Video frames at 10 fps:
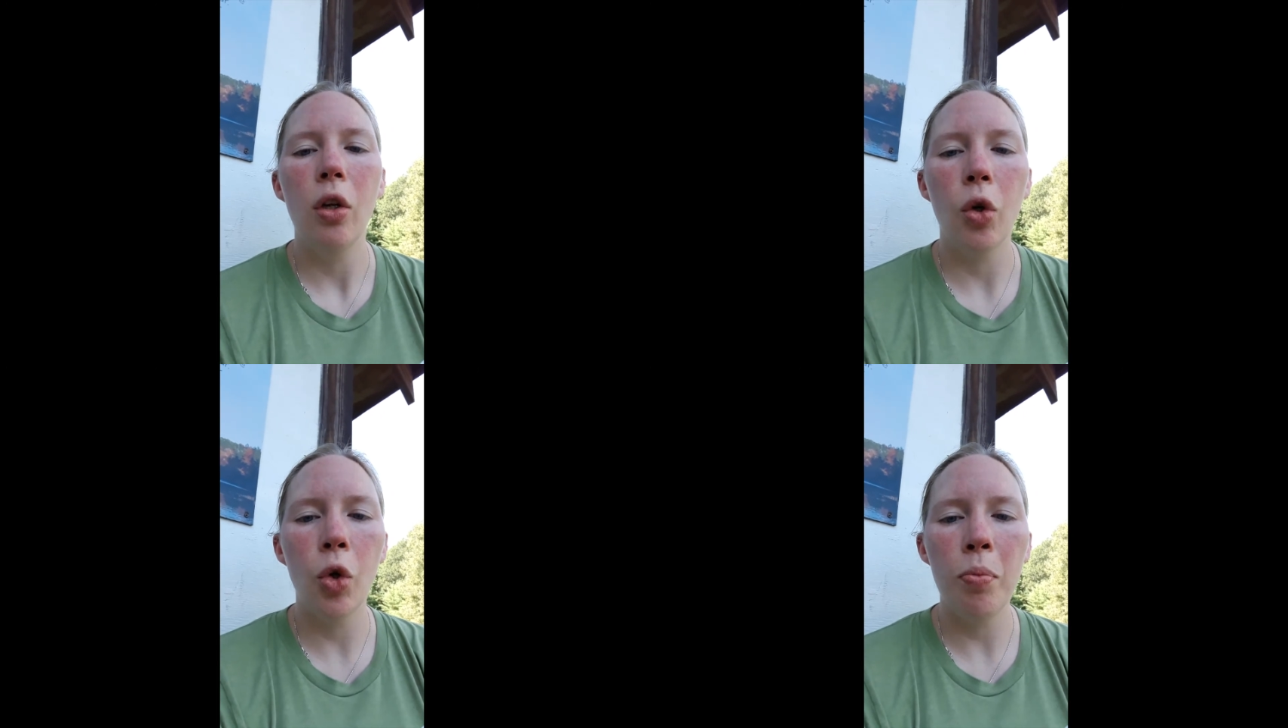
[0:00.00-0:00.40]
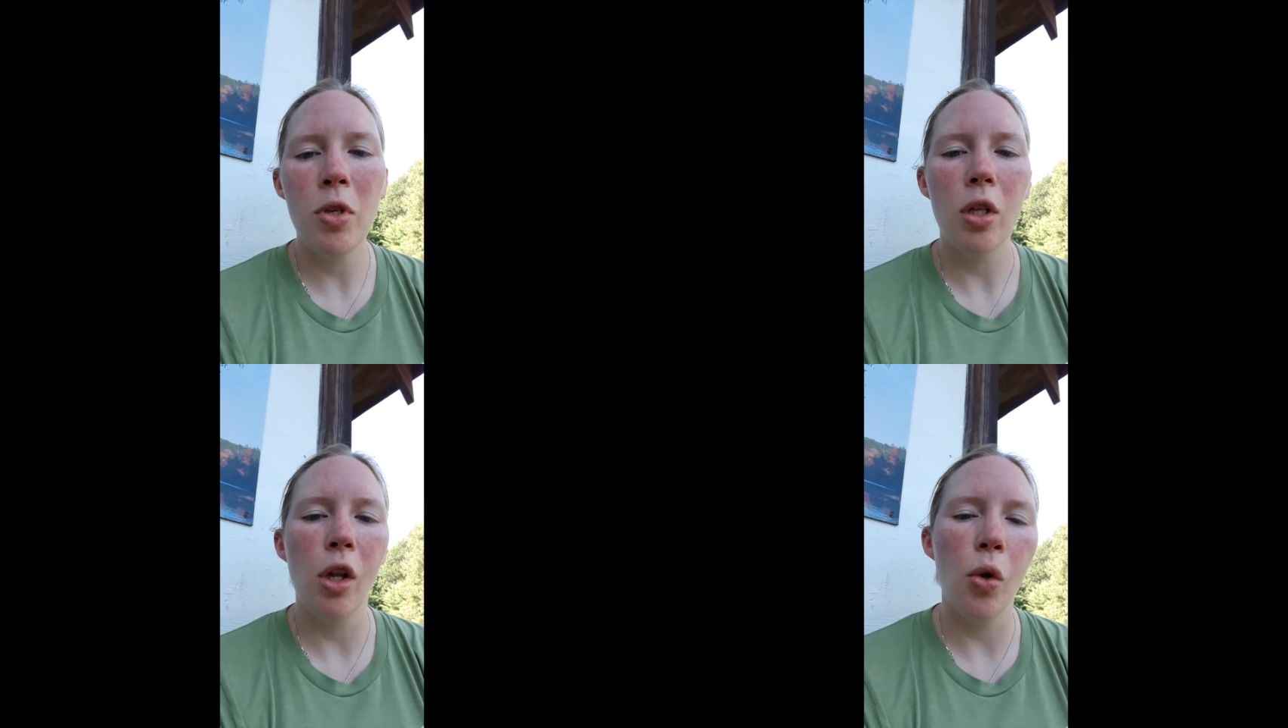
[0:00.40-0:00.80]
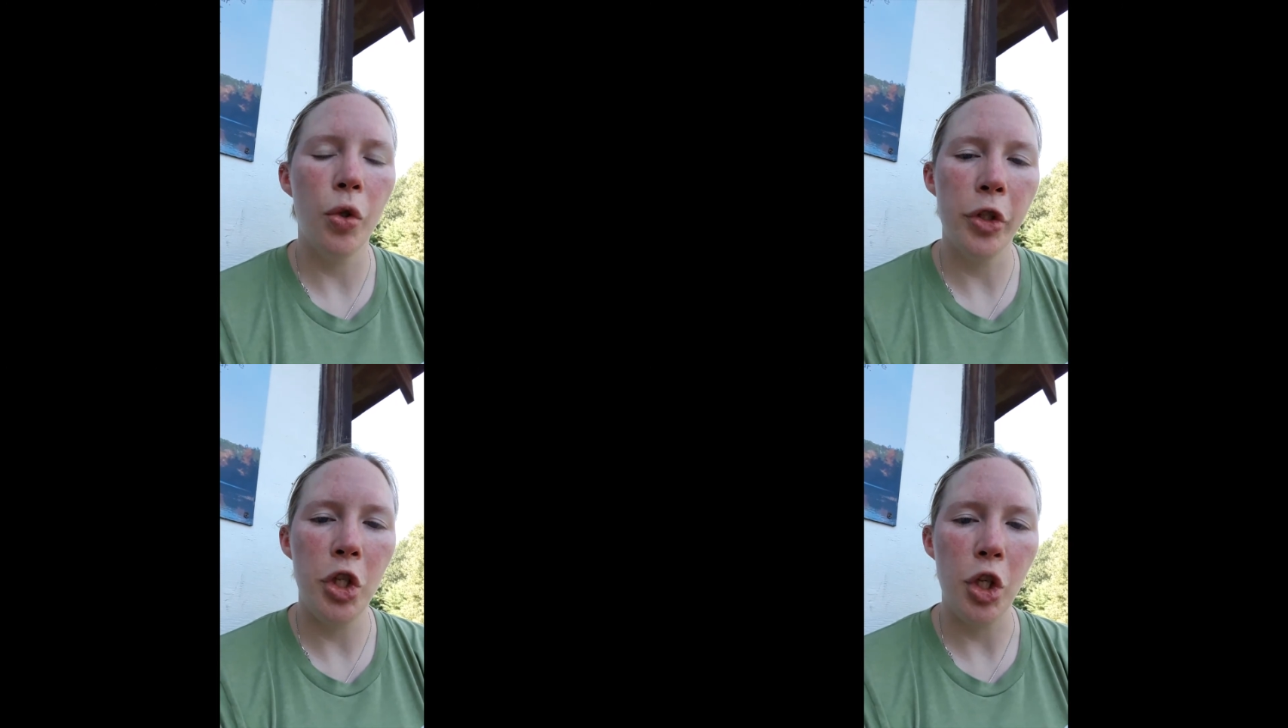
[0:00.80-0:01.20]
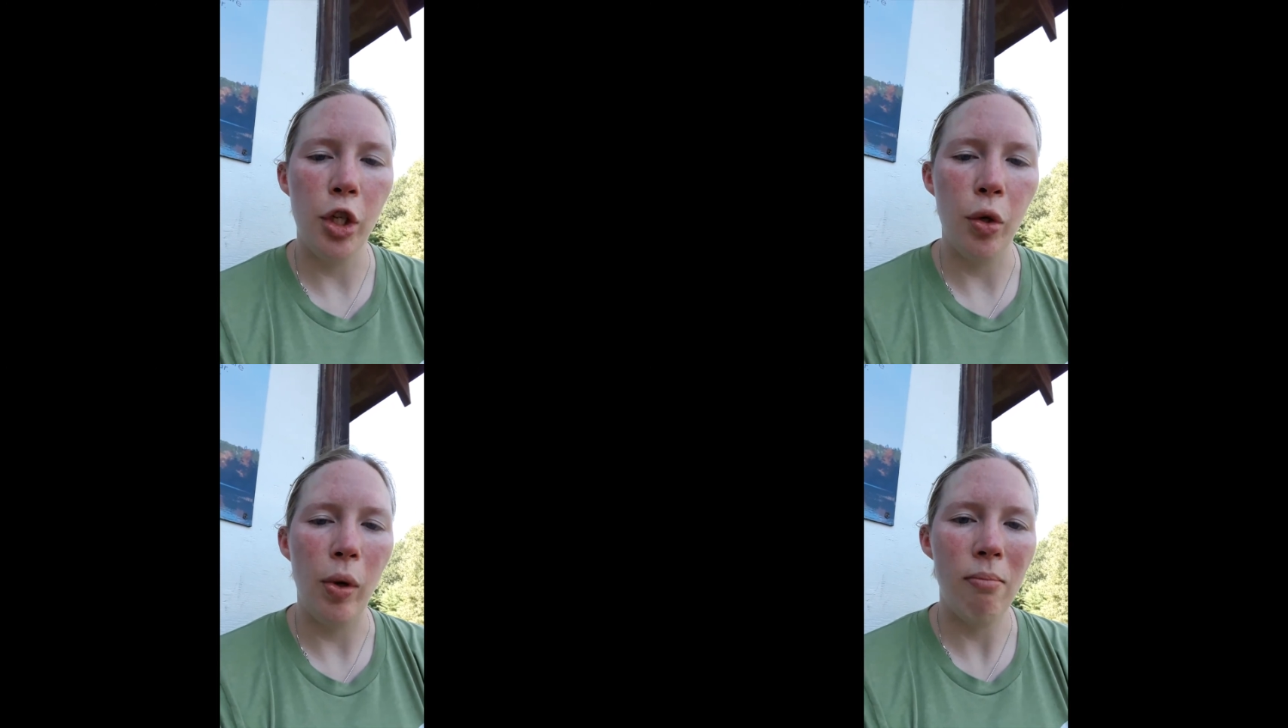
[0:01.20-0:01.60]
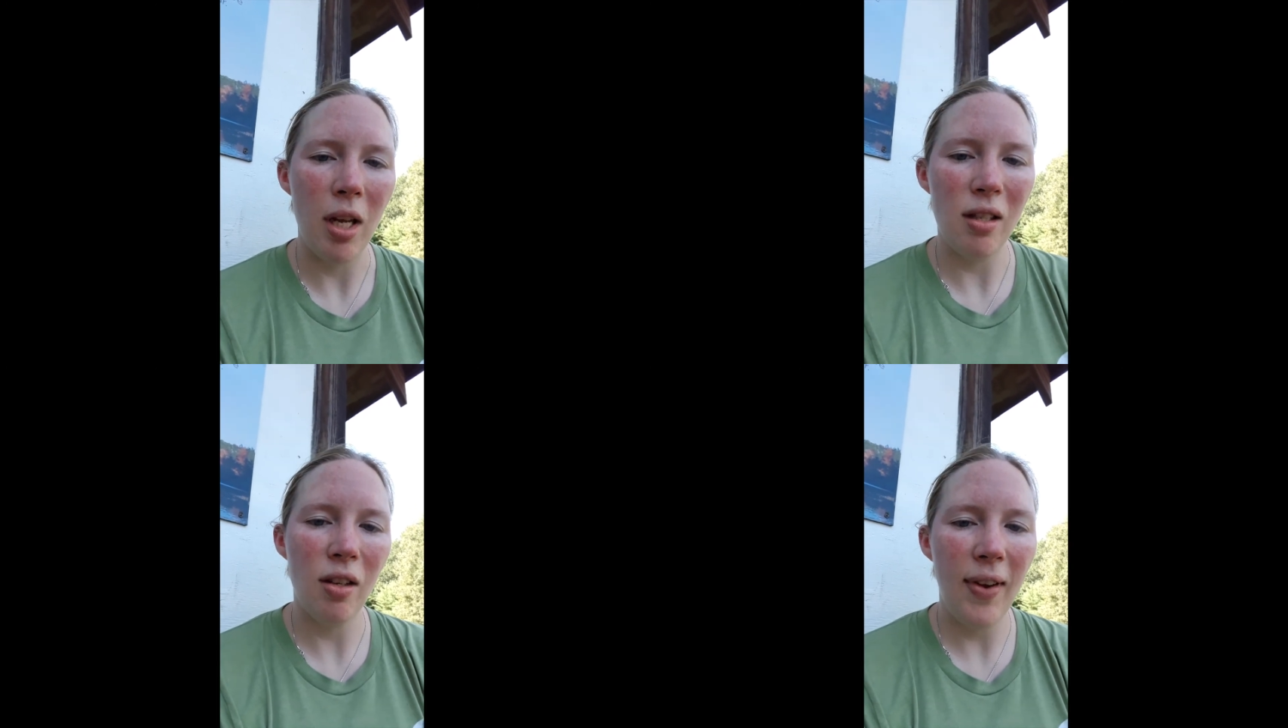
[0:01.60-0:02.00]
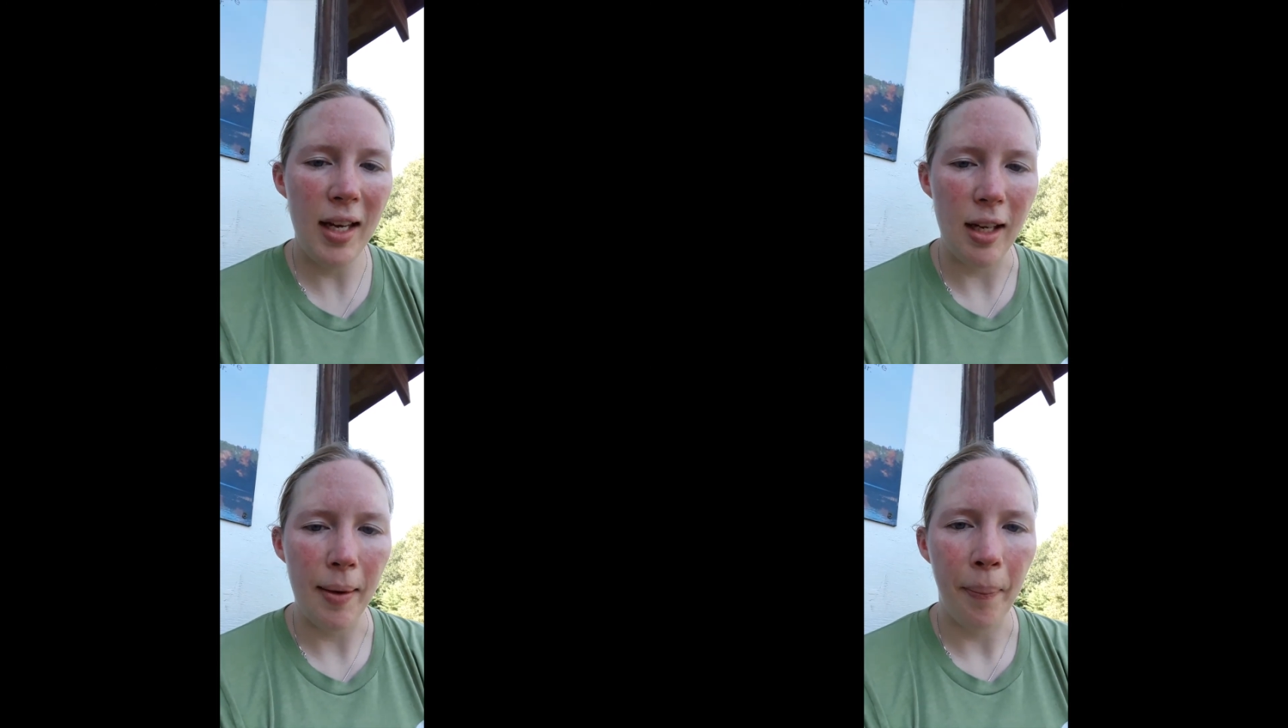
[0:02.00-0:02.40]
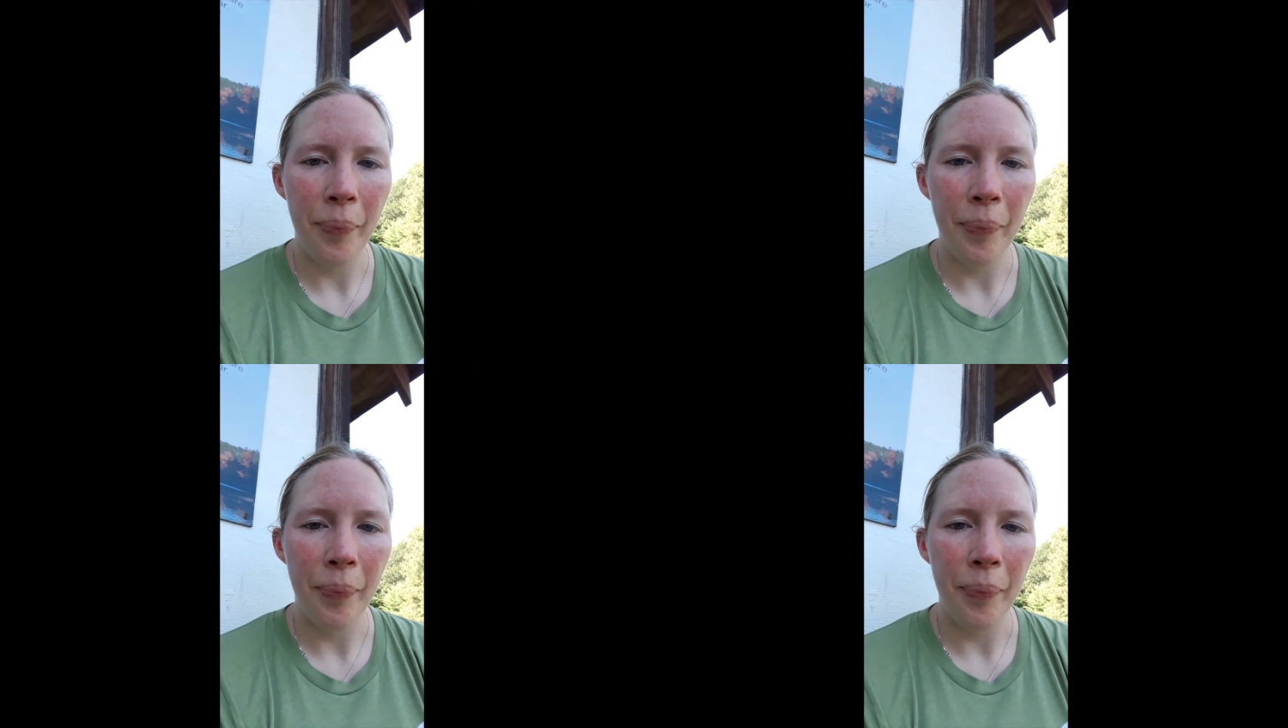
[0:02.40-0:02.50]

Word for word: groups local to you in Pennsylvania.